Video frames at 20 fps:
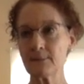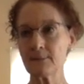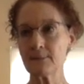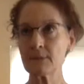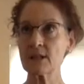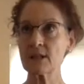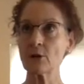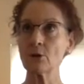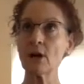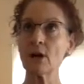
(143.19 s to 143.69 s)

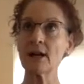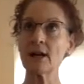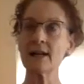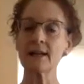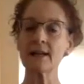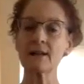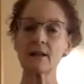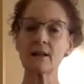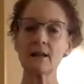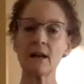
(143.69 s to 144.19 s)
So
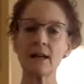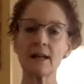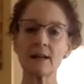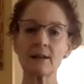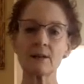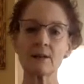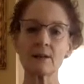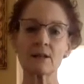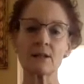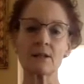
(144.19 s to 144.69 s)

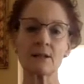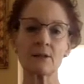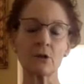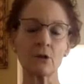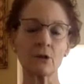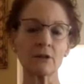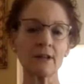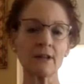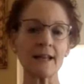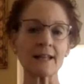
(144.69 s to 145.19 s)
I
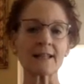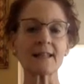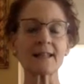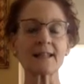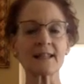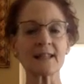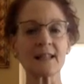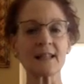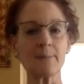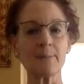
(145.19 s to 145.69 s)
took
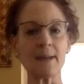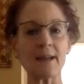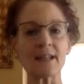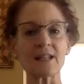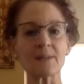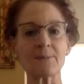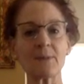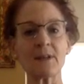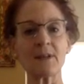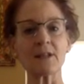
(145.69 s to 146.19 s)
lessons in the
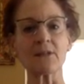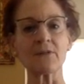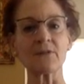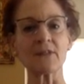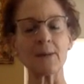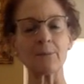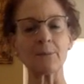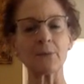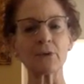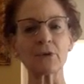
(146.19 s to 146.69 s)
basement of
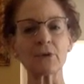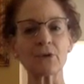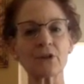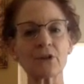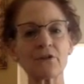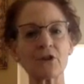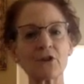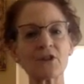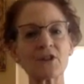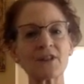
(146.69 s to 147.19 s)
Temple
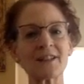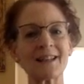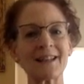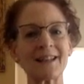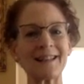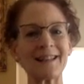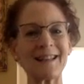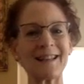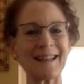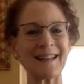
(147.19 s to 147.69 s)

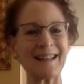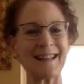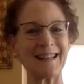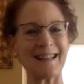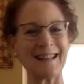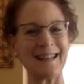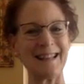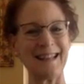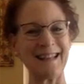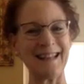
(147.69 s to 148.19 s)
University.
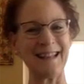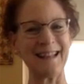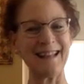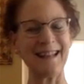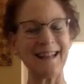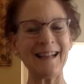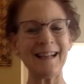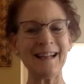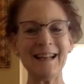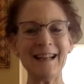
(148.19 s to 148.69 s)

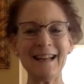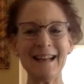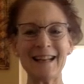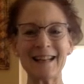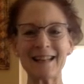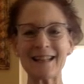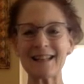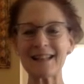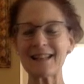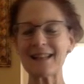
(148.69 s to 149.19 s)

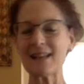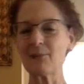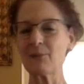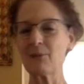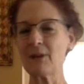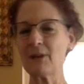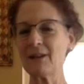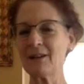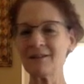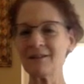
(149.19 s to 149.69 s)
And I said,
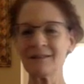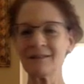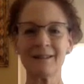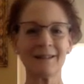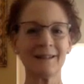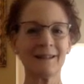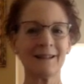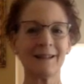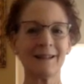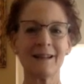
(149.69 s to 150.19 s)
well,
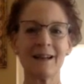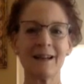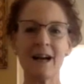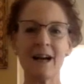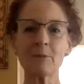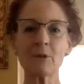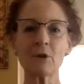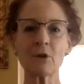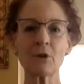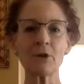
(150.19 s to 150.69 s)

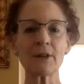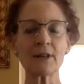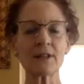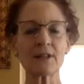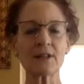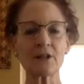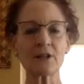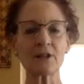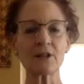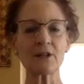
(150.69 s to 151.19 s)
I'm going
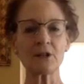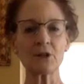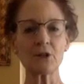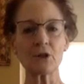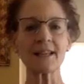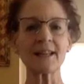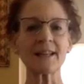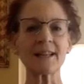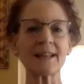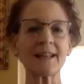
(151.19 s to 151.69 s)
to New
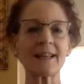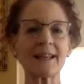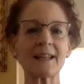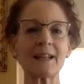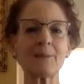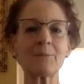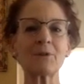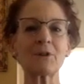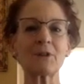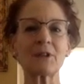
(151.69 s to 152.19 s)
York
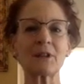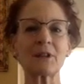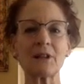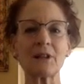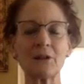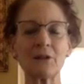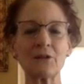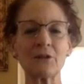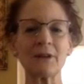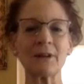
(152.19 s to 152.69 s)
City and I'm going
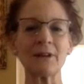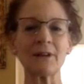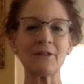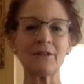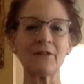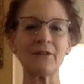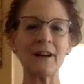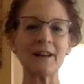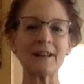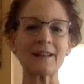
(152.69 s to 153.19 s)
to
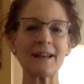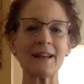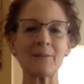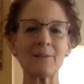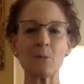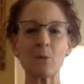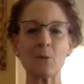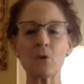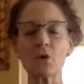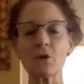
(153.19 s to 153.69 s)
go find
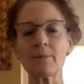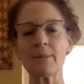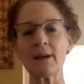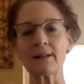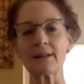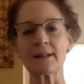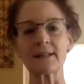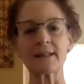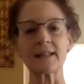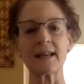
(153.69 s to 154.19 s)
out more
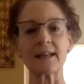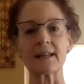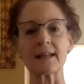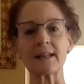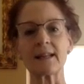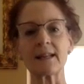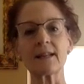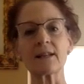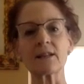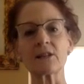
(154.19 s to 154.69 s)
about the
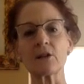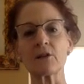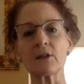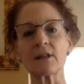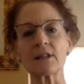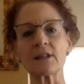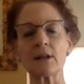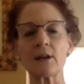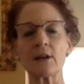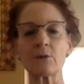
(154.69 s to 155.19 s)
technique.
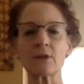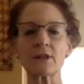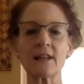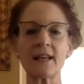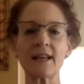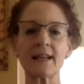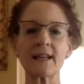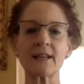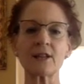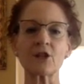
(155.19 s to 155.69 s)
So I was
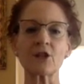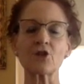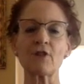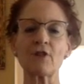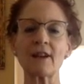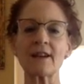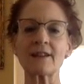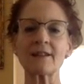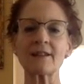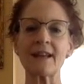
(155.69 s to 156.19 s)
taking the
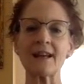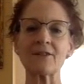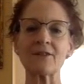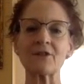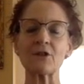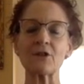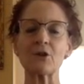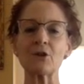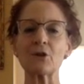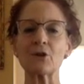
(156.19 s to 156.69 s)
train down
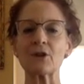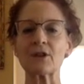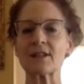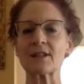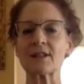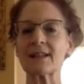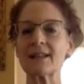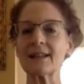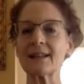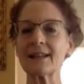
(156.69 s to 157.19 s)
to New York
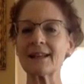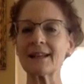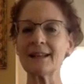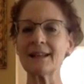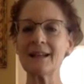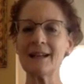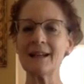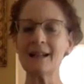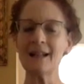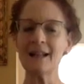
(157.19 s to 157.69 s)
City.
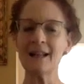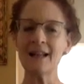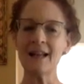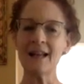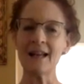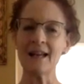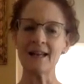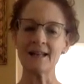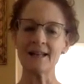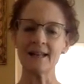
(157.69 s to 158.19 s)

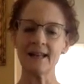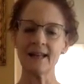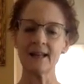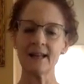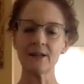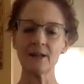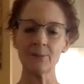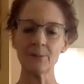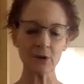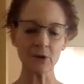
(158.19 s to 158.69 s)
And
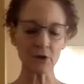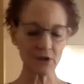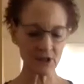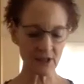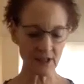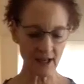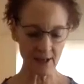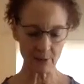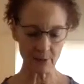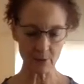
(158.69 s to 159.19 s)
then the person
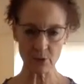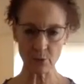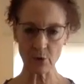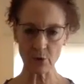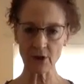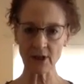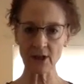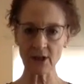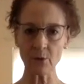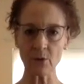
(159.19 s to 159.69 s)
I was
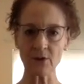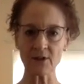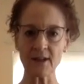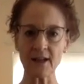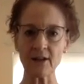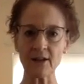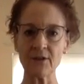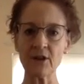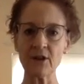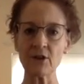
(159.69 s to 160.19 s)
working with
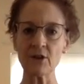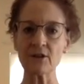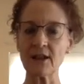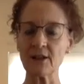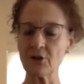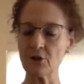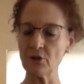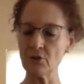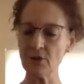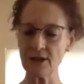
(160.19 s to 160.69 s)
down there
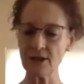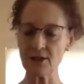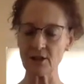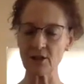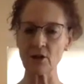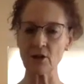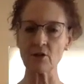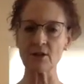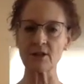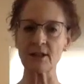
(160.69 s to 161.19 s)
said, you need to
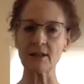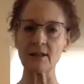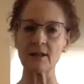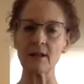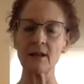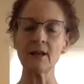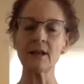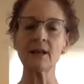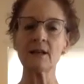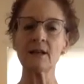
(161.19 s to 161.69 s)
go see
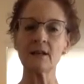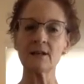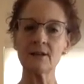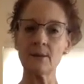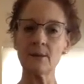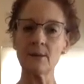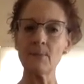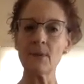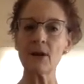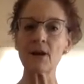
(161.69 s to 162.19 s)

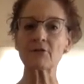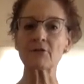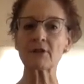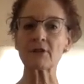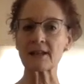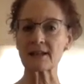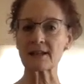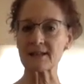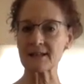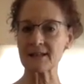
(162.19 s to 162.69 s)
the
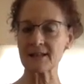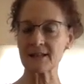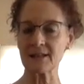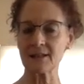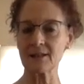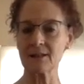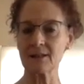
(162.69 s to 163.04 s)
Murrays.